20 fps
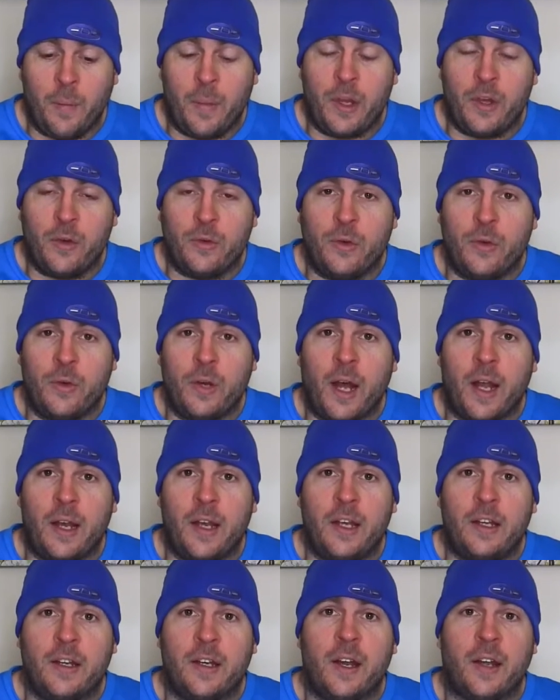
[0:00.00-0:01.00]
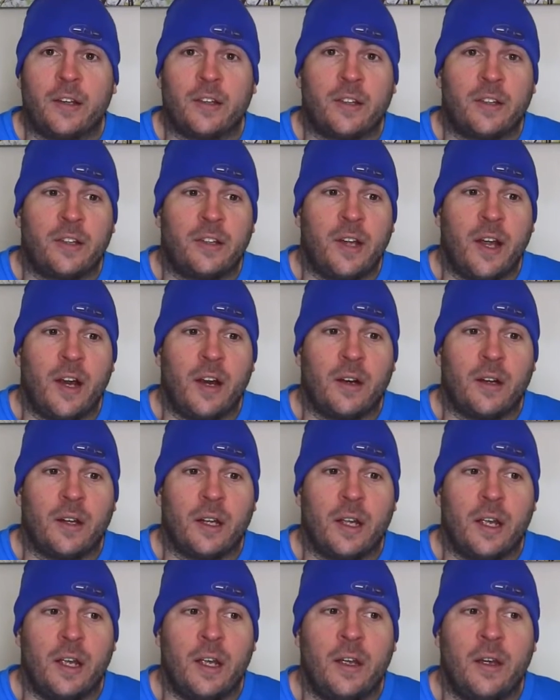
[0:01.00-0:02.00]
But you do not need to
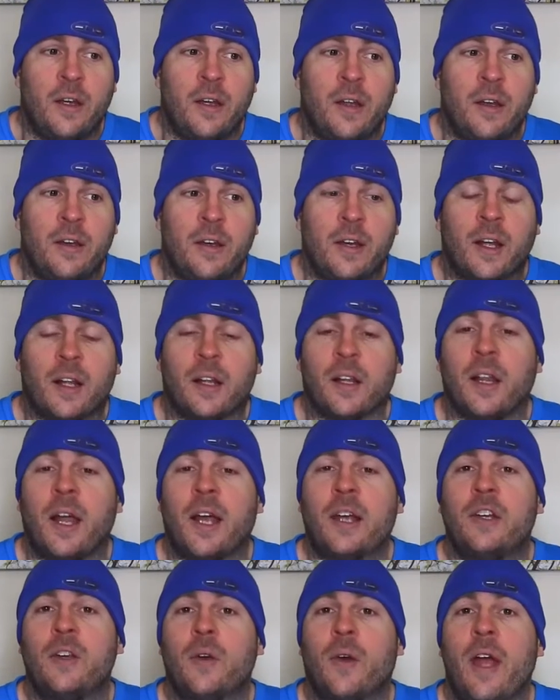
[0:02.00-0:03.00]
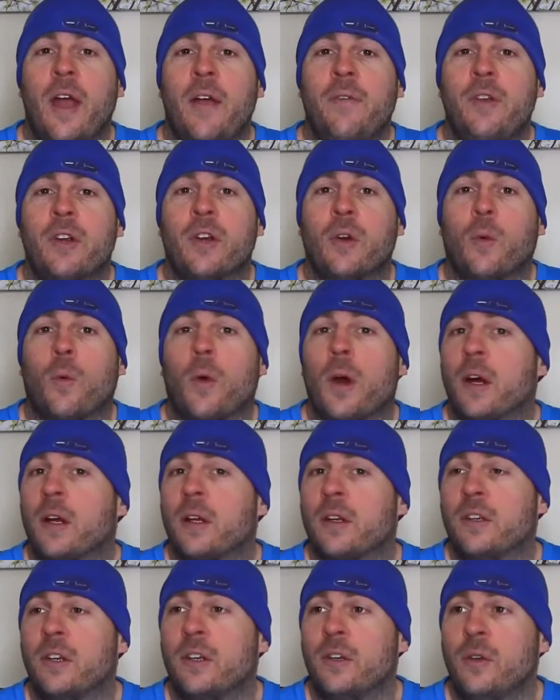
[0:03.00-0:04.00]
necessarily neglect your heavier
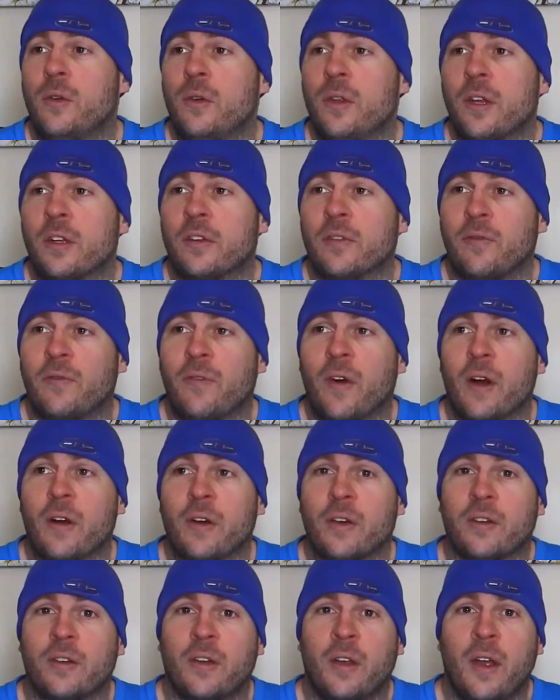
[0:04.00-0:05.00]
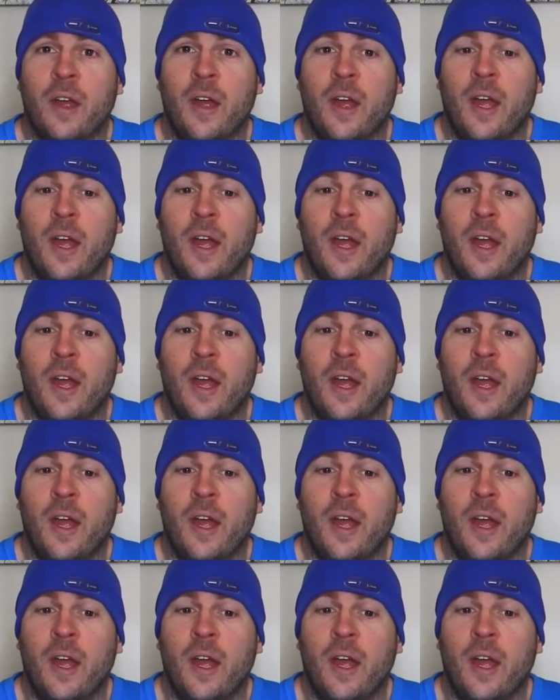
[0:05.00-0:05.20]
work to do this first,